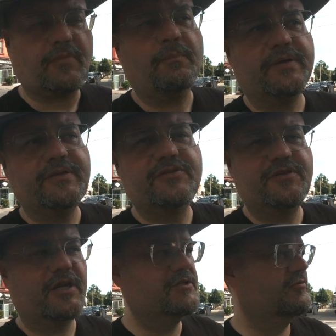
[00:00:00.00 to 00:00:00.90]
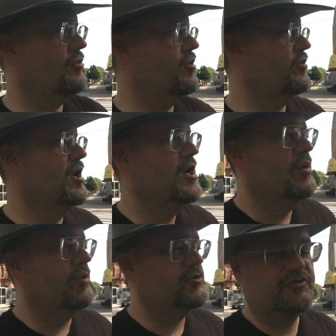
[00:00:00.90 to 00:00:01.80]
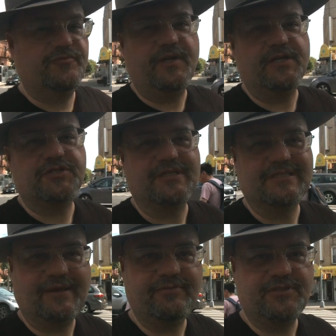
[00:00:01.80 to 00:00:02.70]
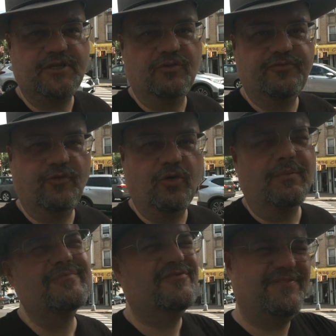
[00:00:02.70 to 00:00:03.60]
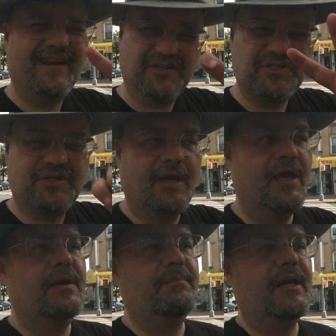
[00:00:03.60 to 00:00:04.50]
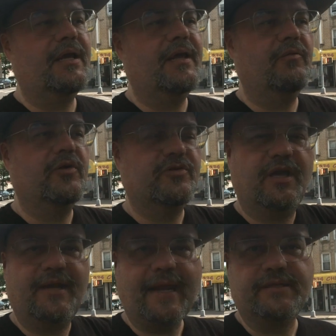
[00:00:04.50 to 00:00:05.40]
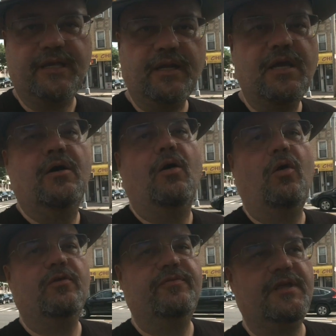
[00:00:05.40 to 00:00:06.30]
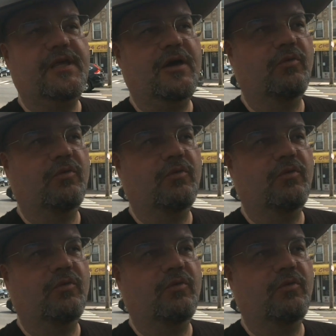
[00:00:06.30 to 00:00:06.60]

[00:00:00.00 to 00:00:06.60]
But this section of road, which was finished in 1704, finished meaning it was connected. All of the